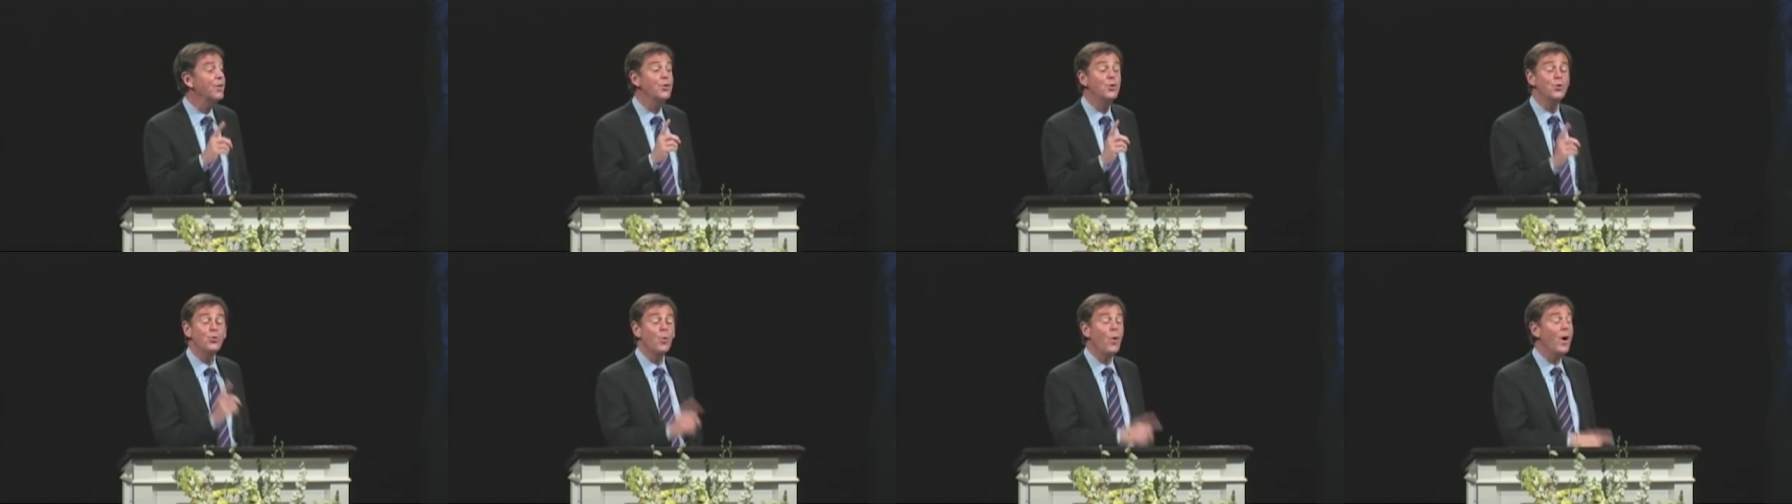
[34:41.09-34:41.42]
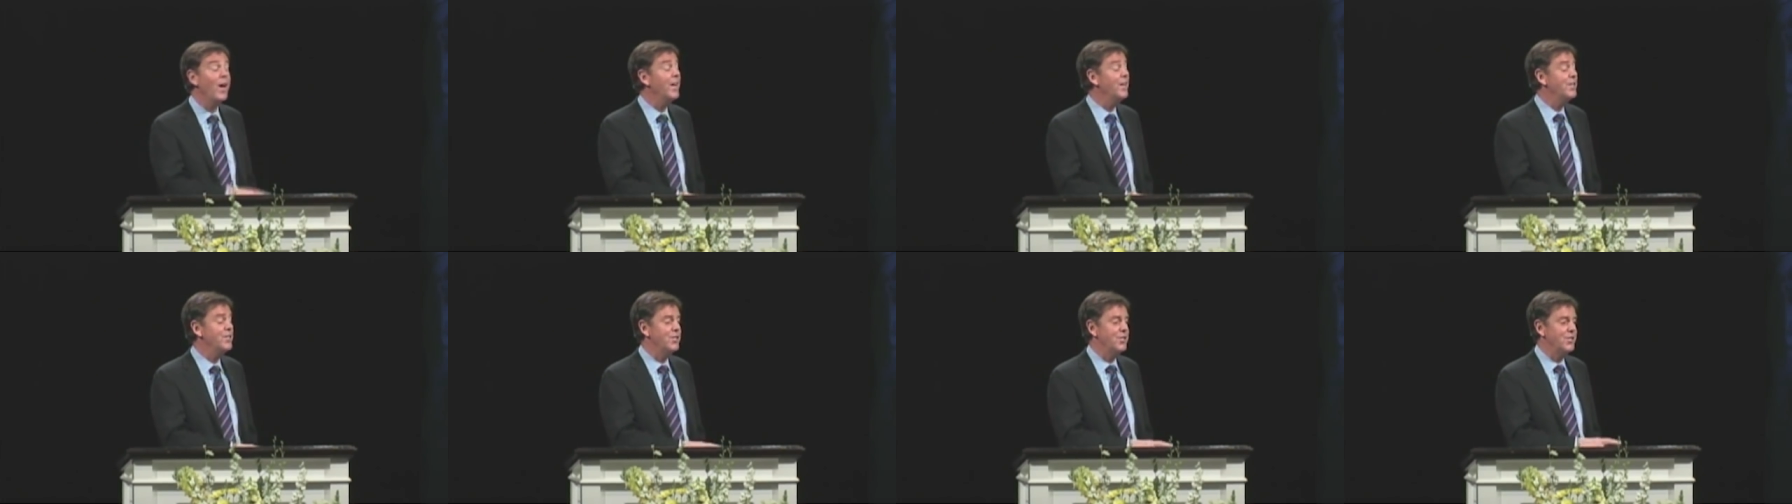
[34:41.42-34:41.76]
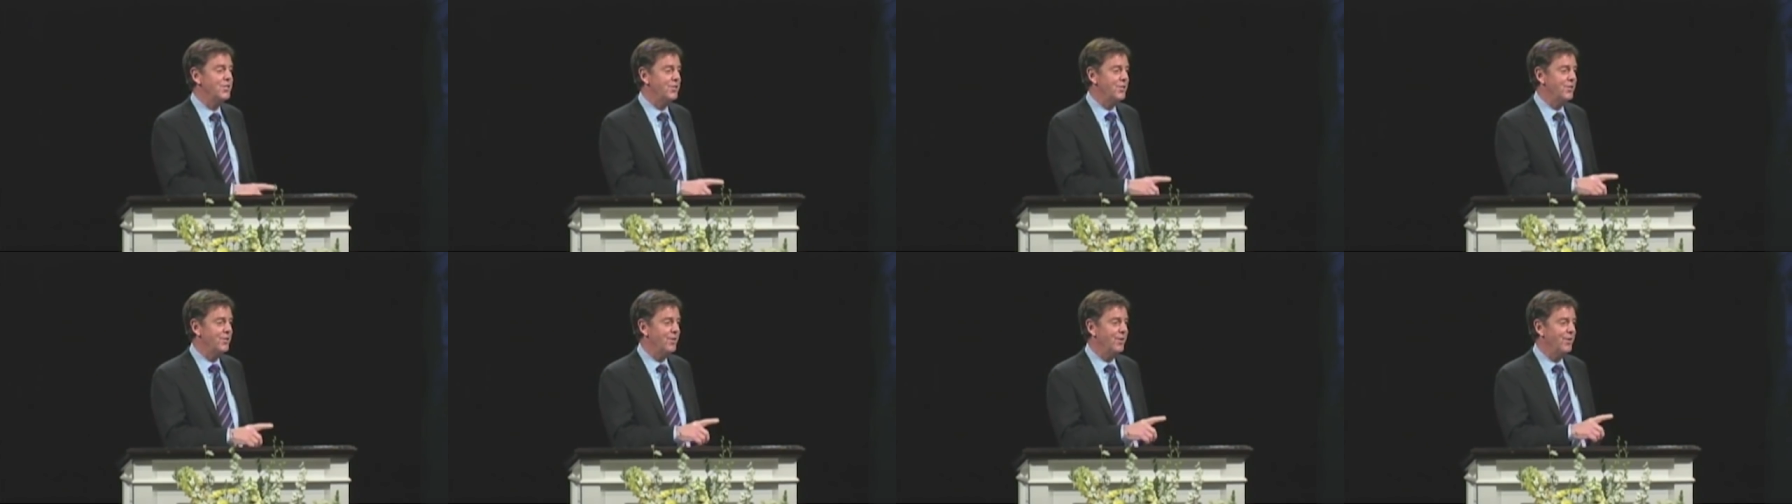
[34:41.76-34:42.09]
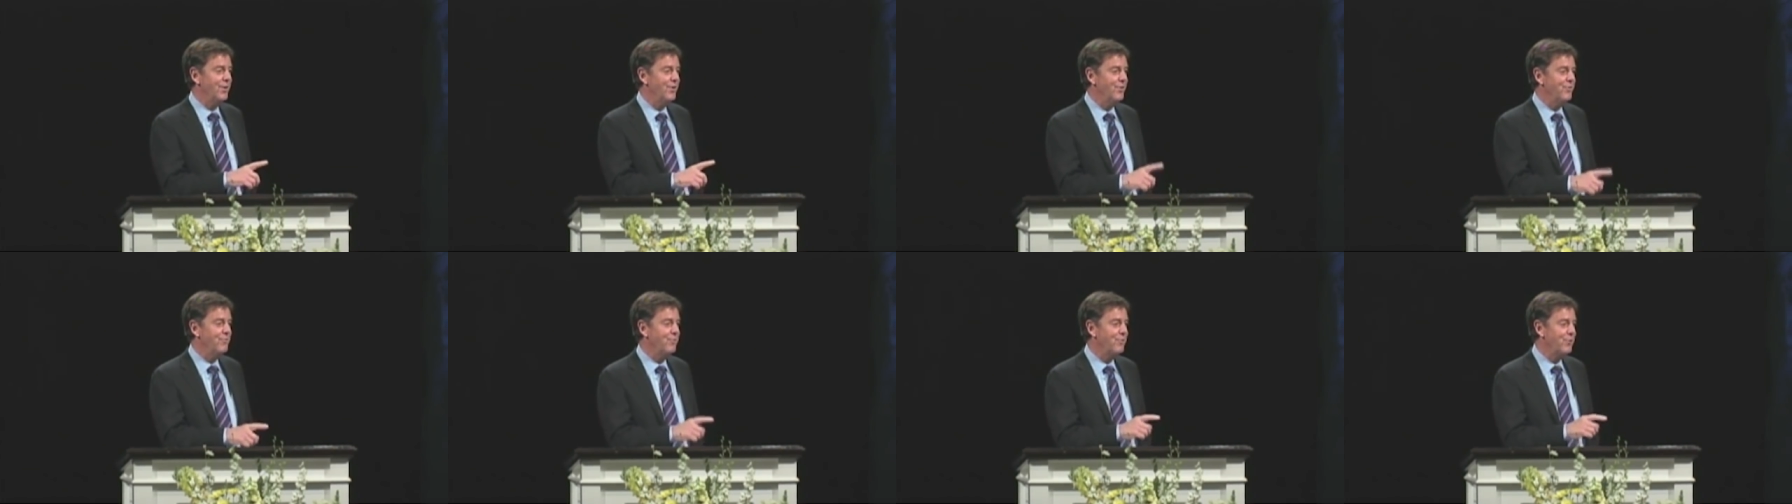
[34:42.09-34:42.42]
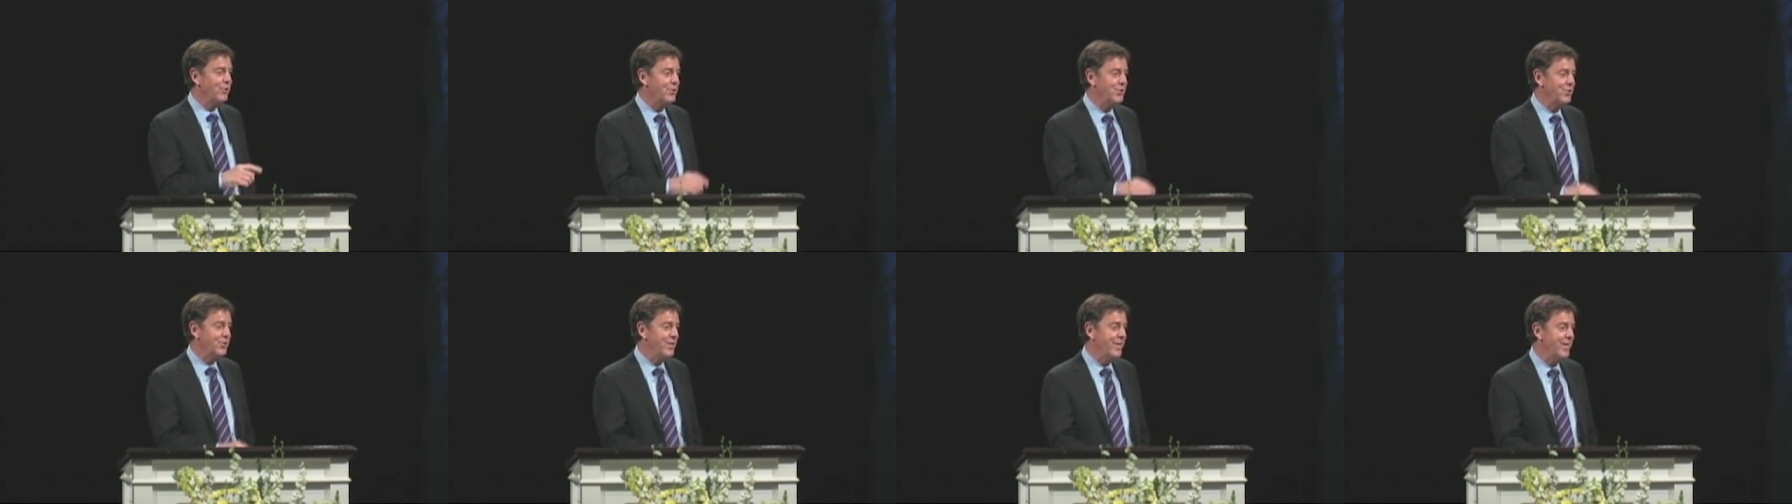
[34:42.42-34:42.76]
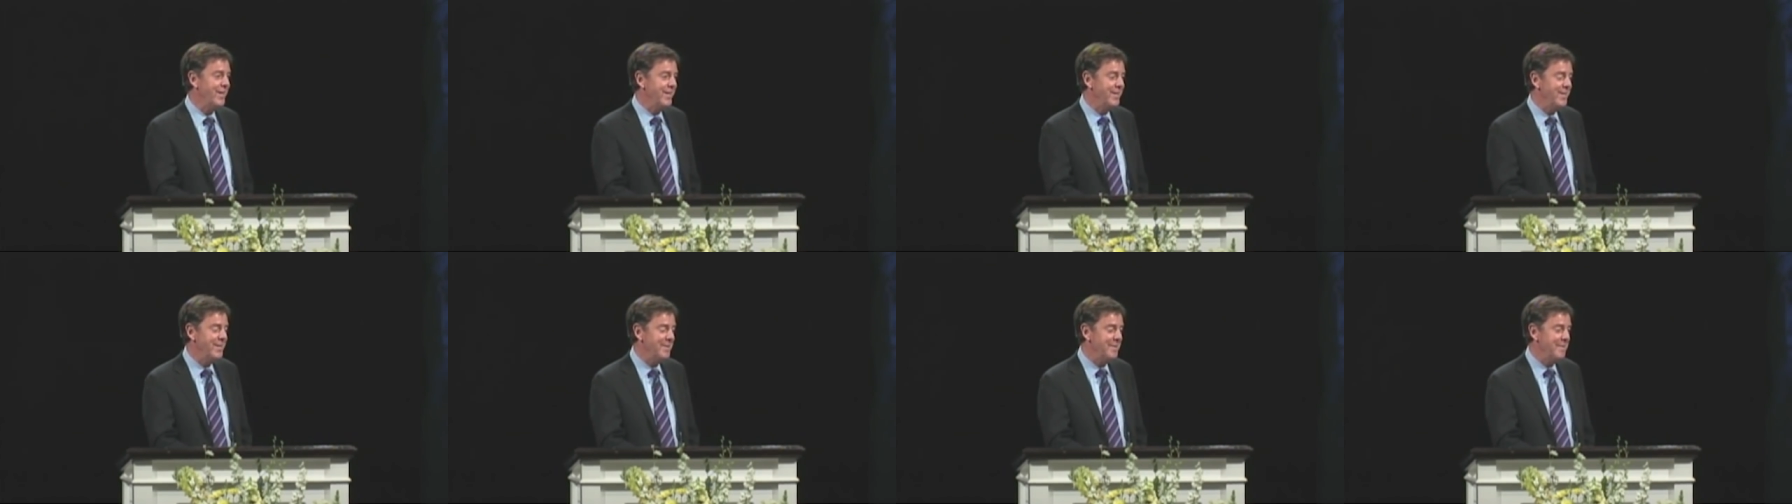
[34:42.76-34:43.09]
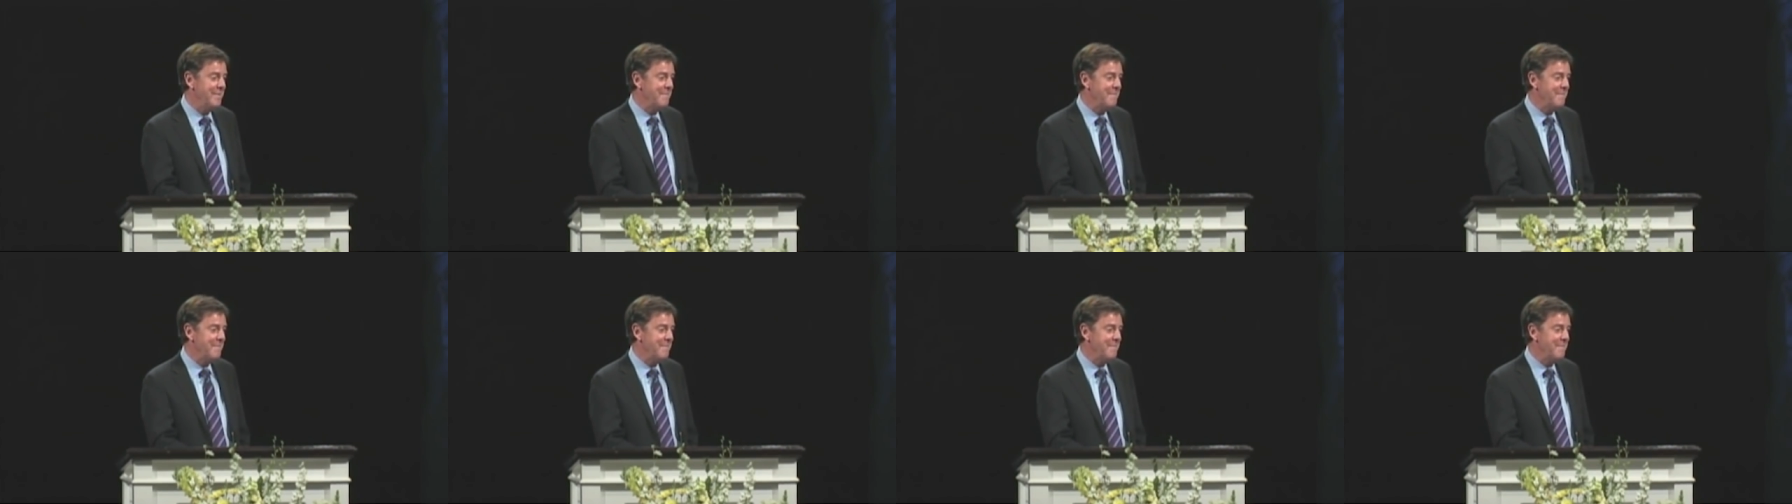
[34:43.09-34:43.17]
twice for sin.